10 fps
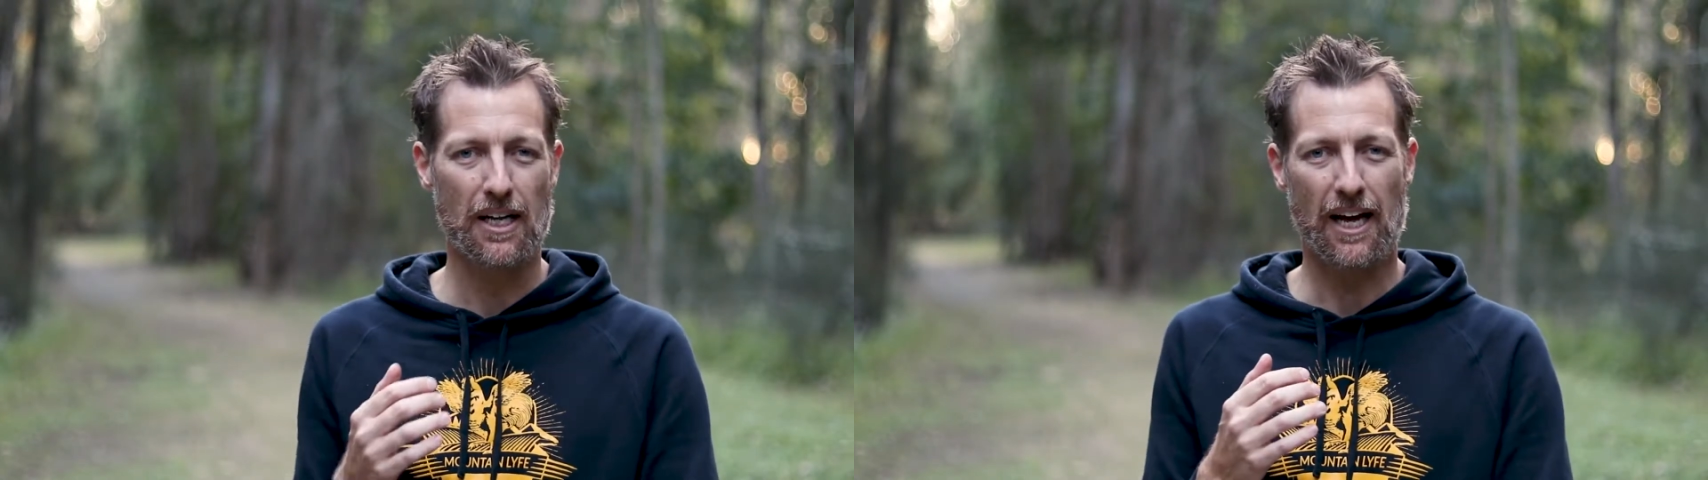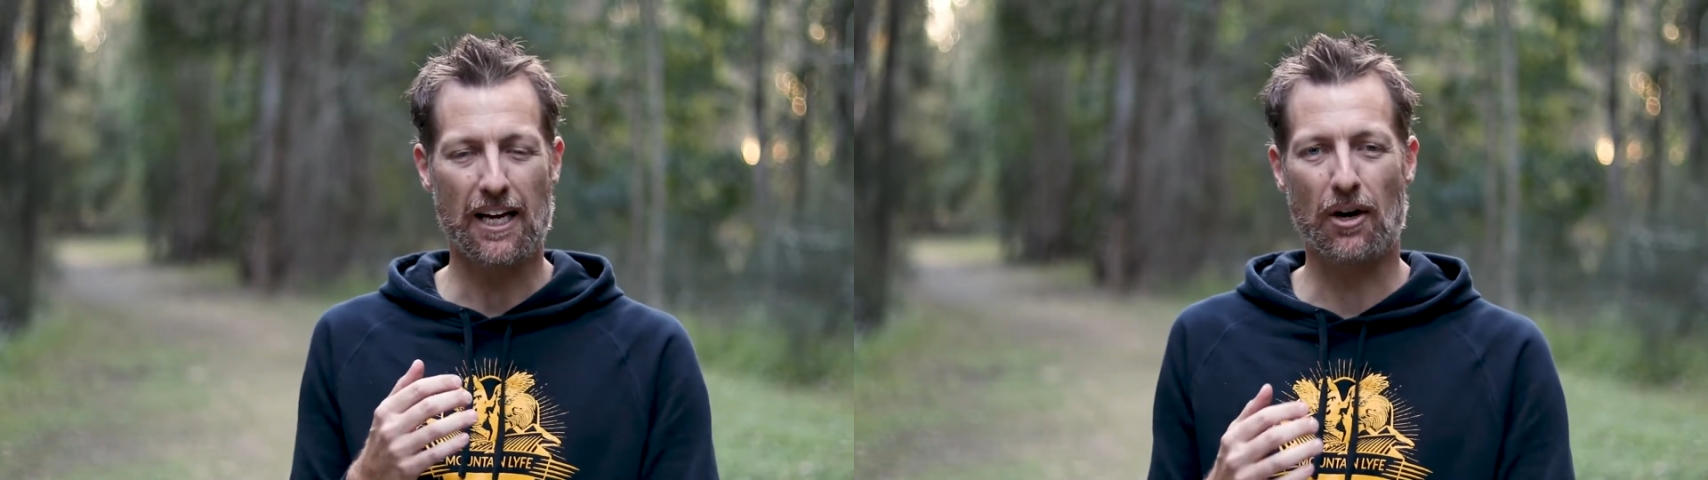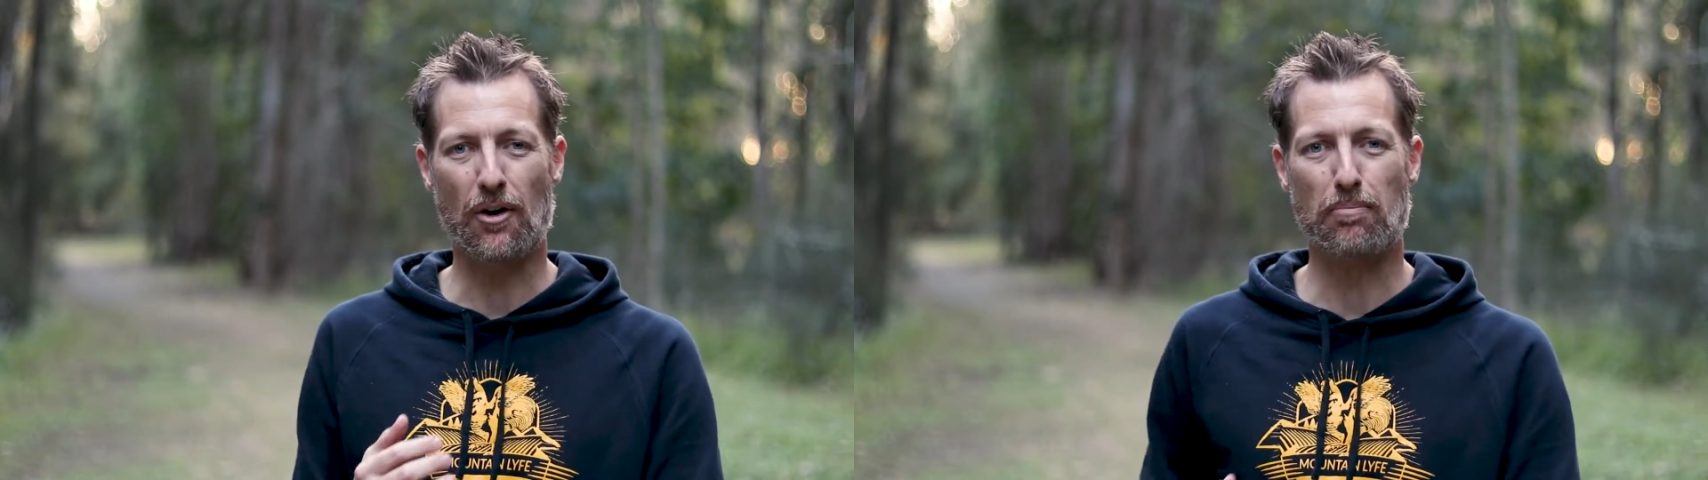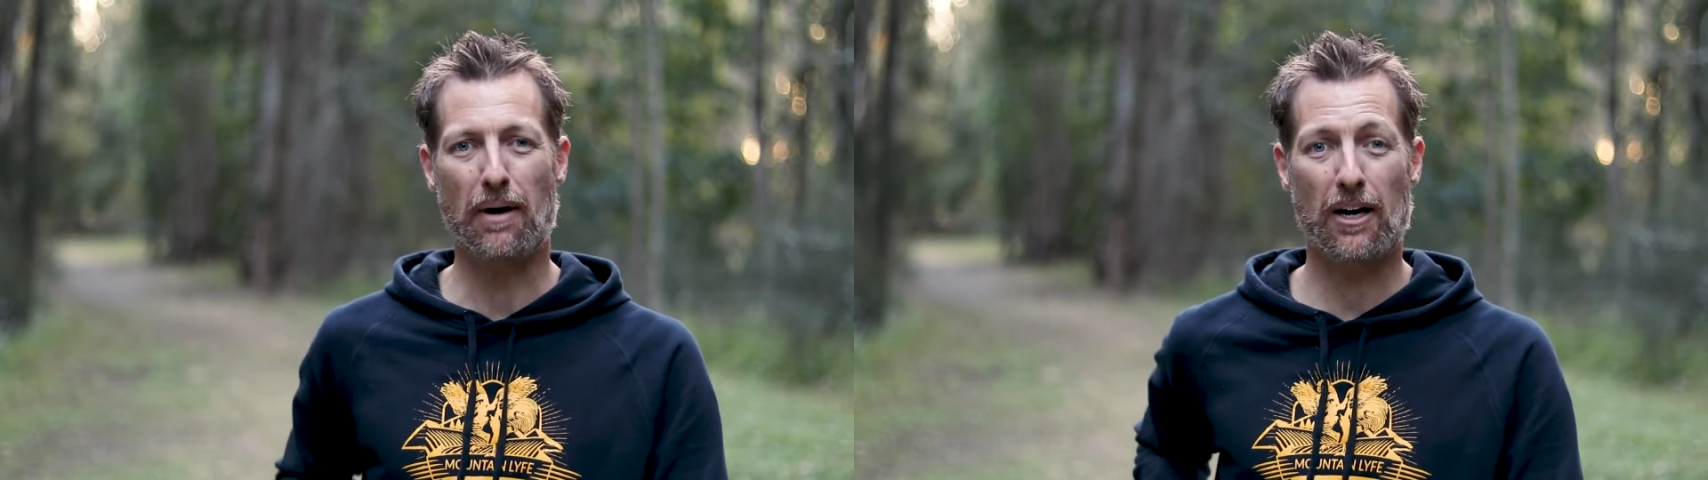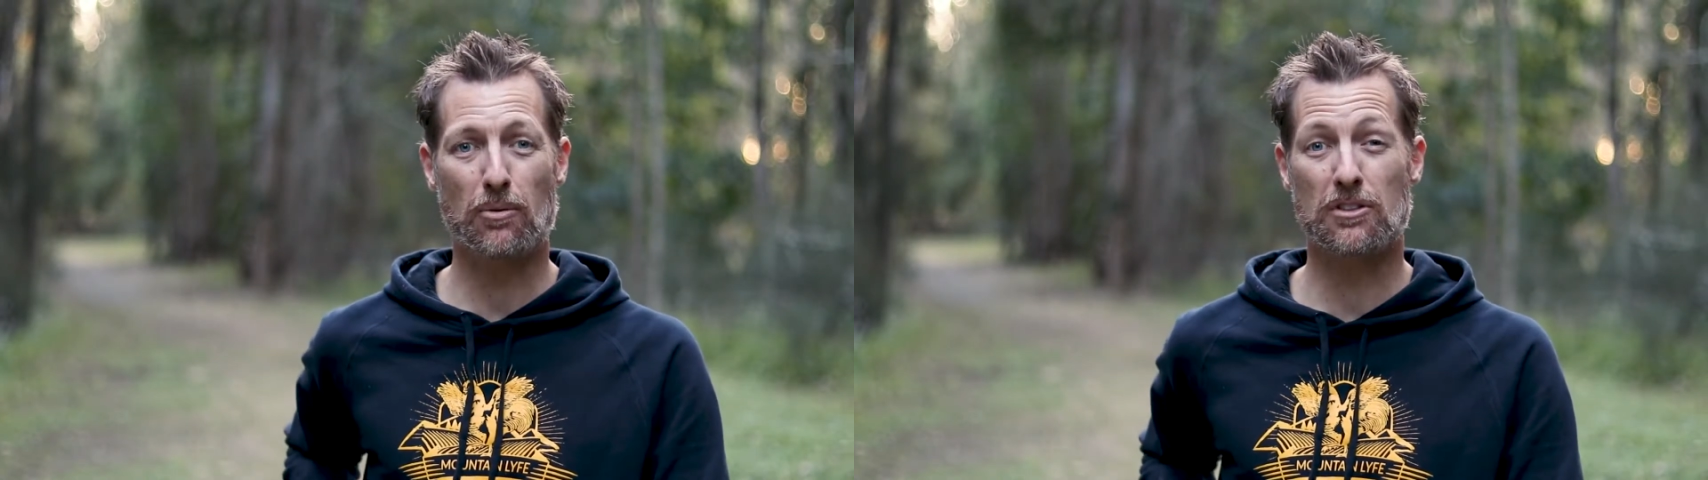and going
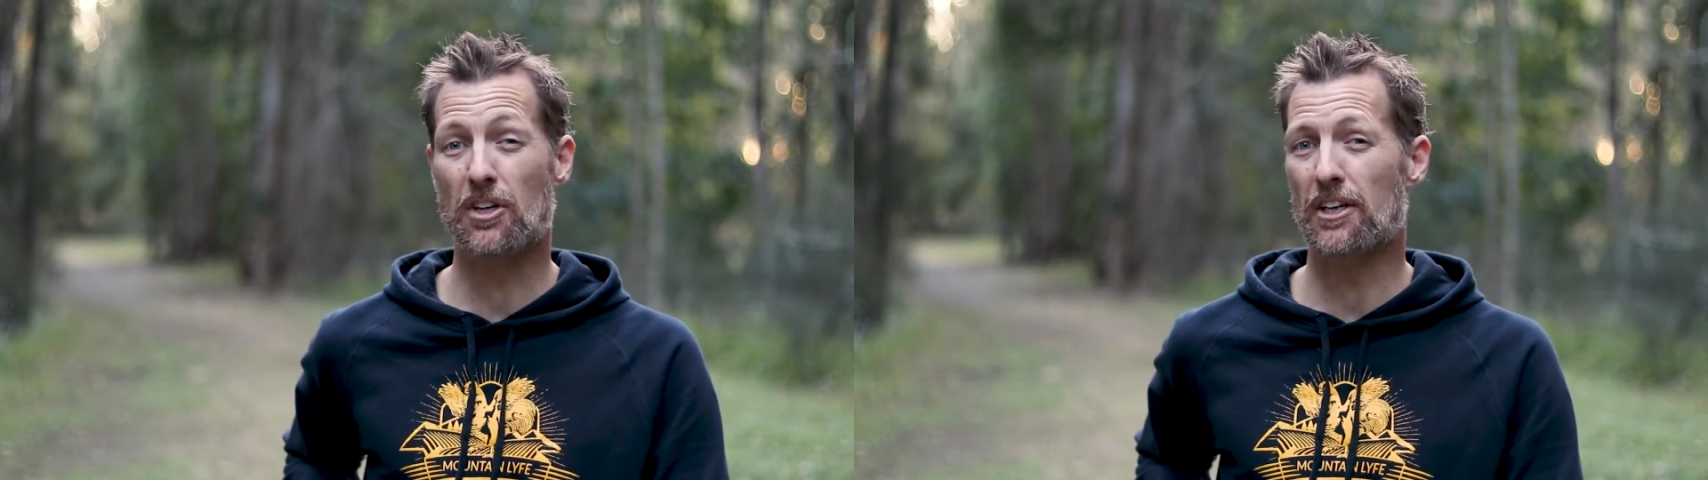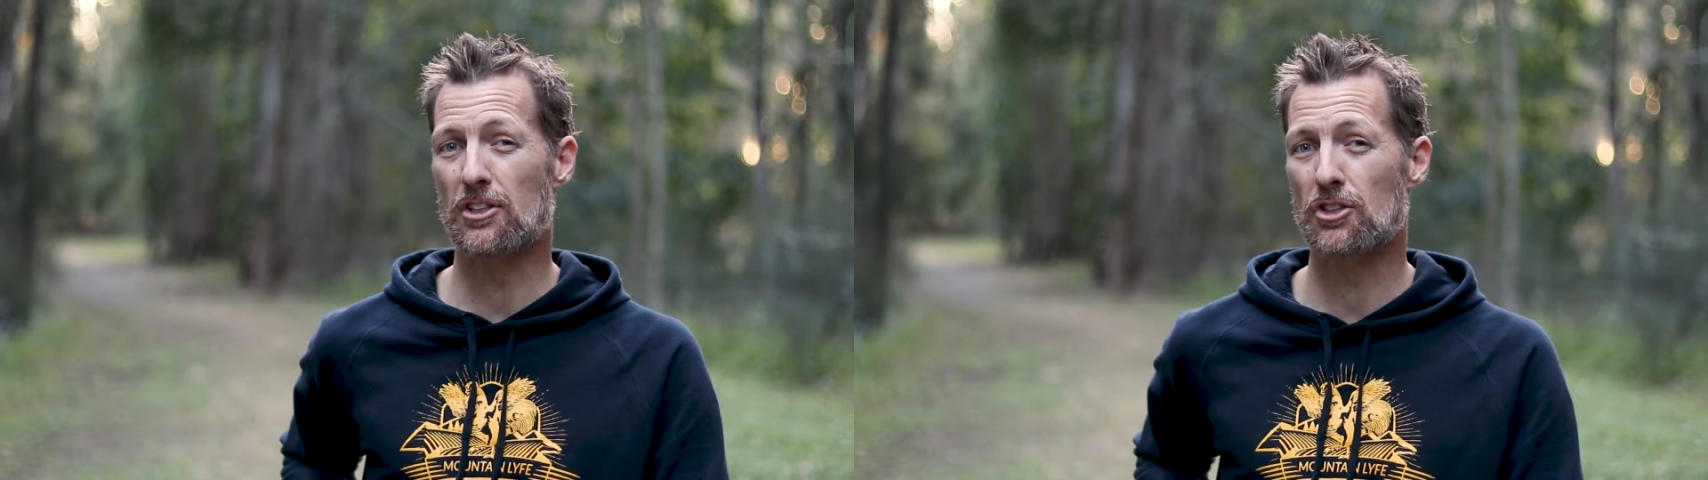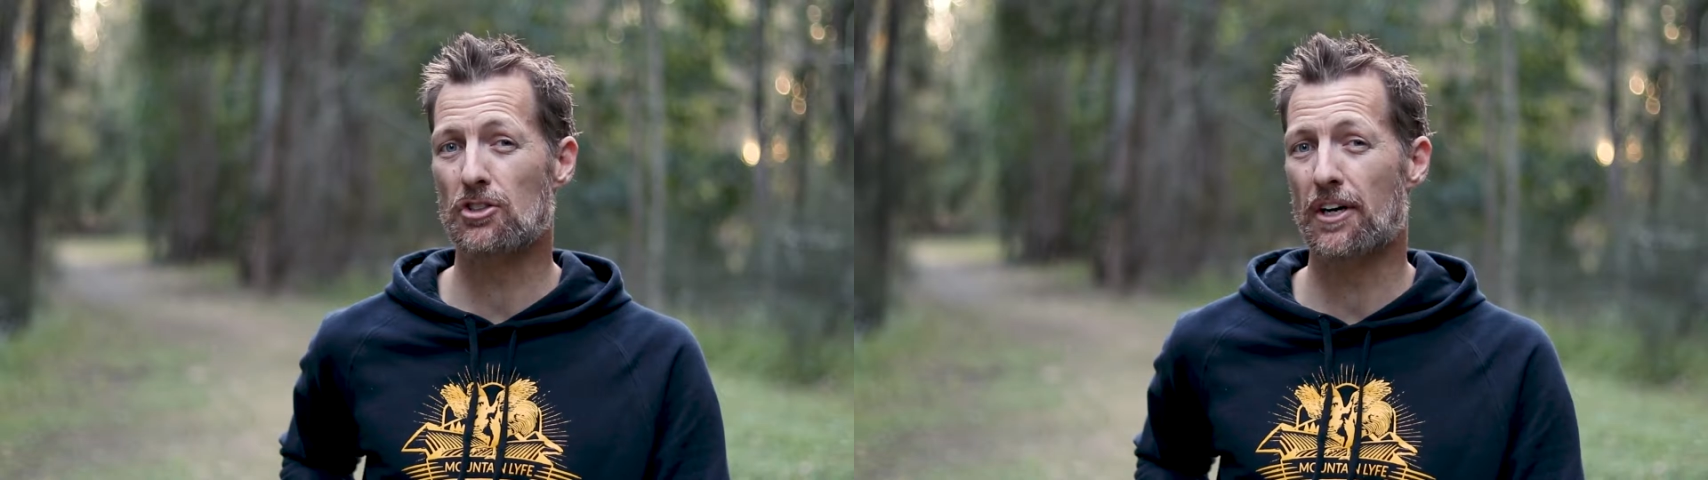backwards like you're just